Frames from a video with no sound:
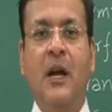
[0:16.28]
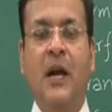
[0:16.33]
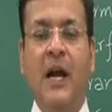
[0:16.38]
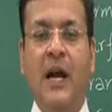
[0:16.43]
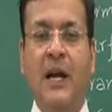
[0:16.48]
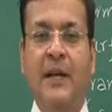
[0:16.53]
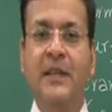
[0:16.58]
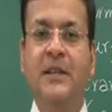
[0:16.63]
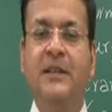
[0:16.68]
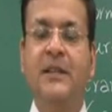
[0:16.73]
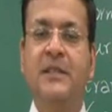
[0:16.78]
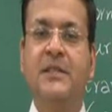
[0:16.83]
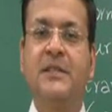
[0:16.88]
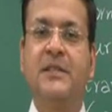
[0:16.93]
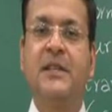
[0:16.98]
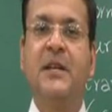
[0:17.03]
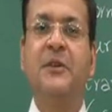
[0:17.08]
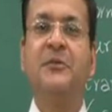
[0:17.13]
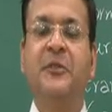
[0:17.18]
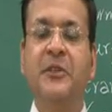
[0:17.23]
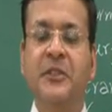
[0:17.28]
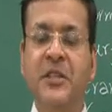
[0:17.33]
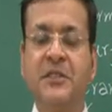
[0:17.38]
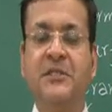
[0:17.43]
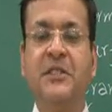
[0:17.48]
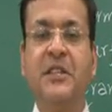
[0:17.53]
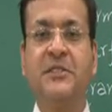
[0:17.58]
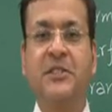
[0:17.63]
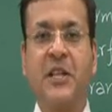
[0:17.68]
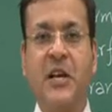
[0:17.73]
and in this physics
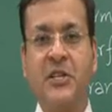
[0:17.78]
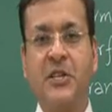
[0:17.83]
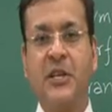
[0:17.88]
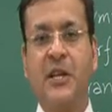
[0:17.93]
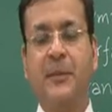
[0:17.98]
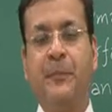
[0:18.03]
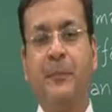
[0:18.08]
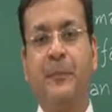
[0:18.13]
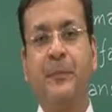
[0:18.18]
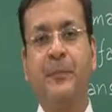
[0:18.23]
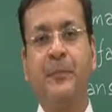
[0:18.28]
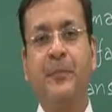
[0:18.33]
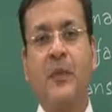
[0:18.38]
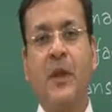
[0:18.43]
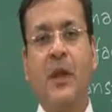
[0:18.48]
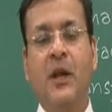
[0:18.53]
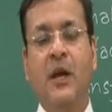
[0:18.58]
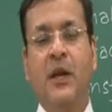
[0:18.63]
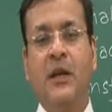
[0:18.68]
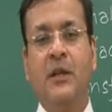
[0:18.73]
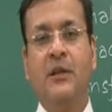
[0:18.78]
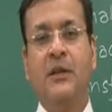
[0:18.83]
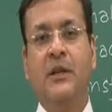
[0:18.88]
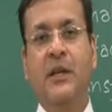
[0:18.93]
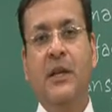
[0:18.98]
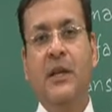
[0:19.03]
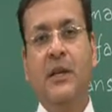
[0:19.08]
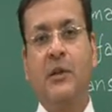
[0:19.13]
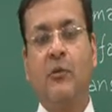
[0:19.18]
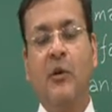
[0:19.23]
discussion
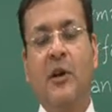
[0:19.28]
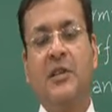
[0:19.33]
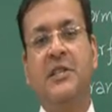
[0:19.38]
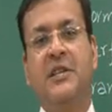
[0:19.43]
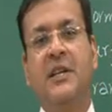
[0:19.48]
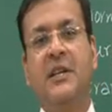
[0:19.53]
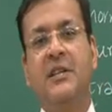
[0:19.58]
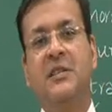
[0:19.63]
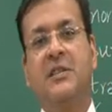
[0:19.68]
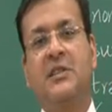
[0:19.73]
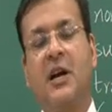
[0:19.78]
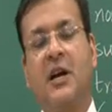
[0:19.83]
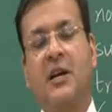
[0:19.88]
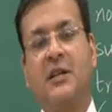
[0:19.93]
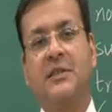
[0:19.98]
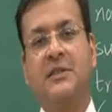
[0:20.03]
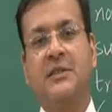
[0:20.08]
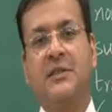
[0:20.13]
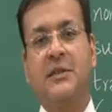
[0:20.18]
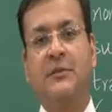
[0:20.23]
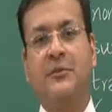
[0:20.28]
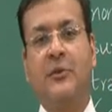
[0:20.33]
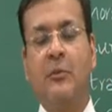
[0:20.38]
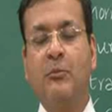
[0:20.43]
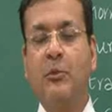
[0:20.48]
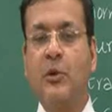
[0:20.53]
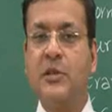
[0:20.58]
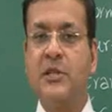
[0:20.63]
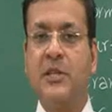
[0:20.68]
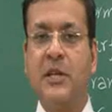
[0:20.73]
the question starts from
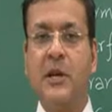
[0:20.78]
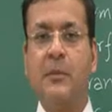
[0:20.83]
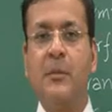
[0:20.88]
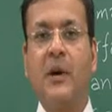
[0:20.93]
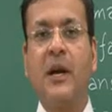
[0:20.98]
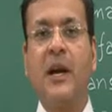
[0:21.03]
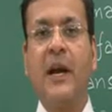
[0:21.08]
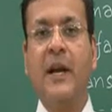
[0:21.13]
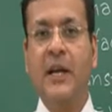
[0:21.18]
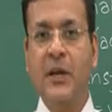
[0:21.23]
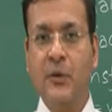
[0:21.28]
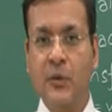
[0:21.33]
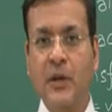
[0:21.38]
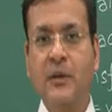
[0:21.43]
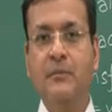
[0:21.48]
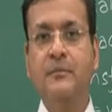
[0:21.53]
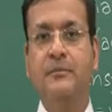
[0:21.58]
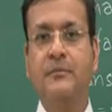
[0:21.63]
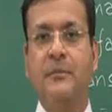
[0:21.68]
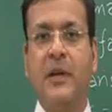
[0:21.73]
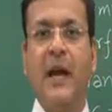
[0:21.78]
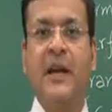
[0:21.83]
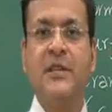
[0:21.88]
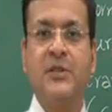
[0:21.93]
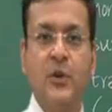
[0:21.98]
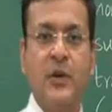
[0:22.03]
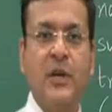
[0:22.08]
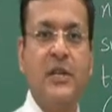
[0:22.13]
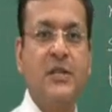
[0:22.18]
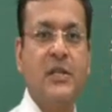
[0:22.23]
question number 91 as
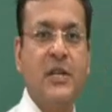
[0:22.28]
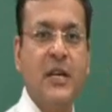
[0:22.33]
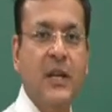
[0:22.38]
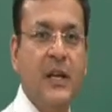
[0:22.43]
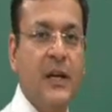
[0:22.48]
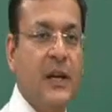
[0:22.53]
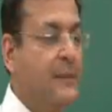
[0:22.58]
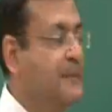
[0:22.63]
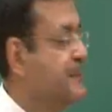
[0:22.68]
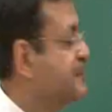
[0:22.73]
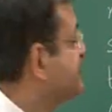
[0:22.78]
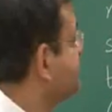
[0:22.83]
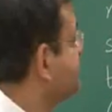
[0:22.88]
you can see here